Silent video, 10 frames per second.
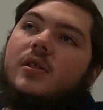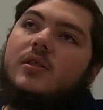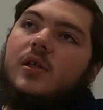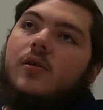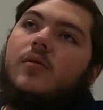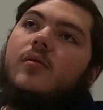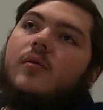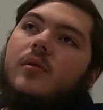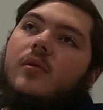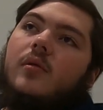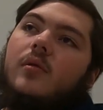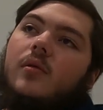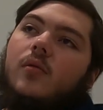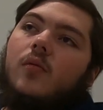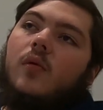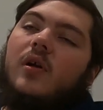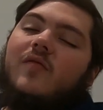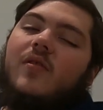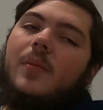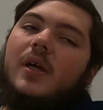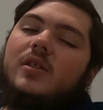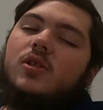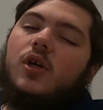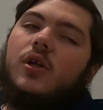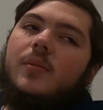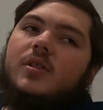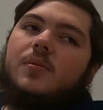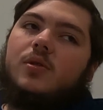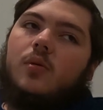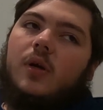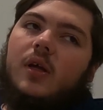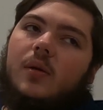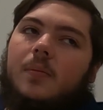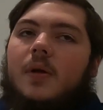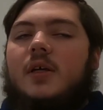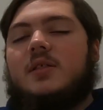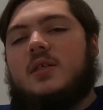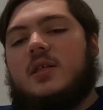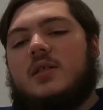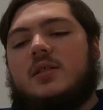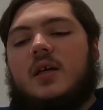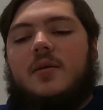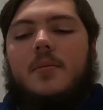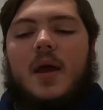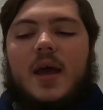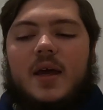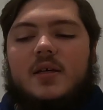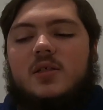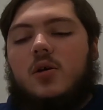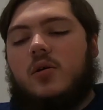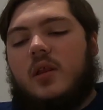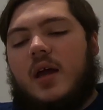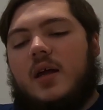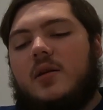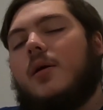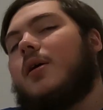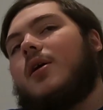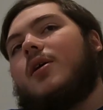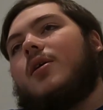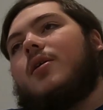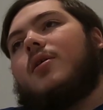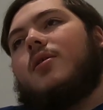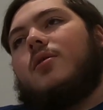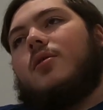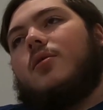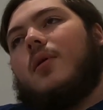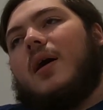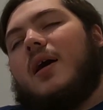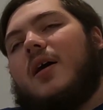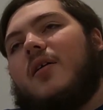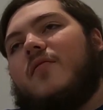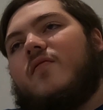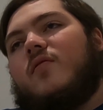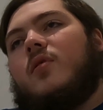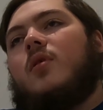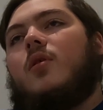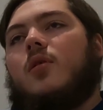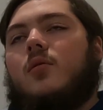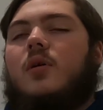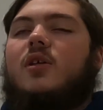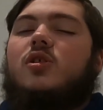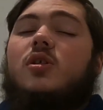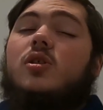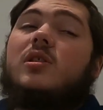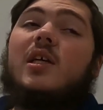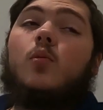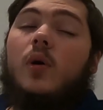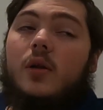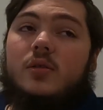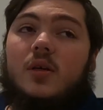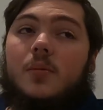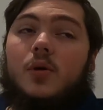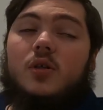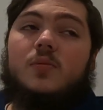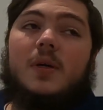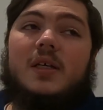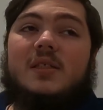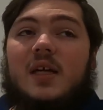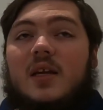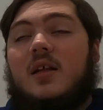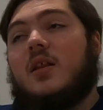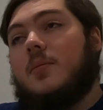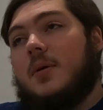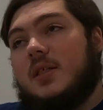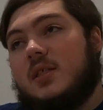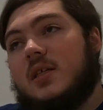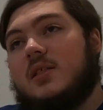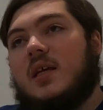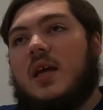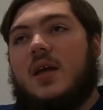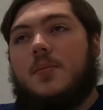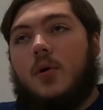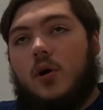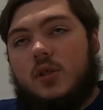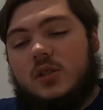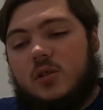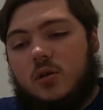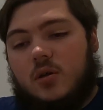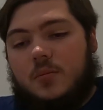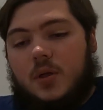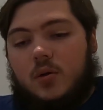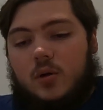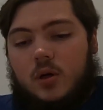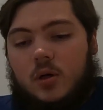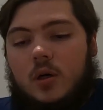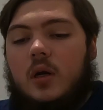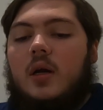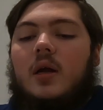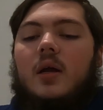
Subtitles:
So one of the biggest arguments between PCs and Macs are that you have, or actually I should say Windows computers, because technically PC is a personal computer.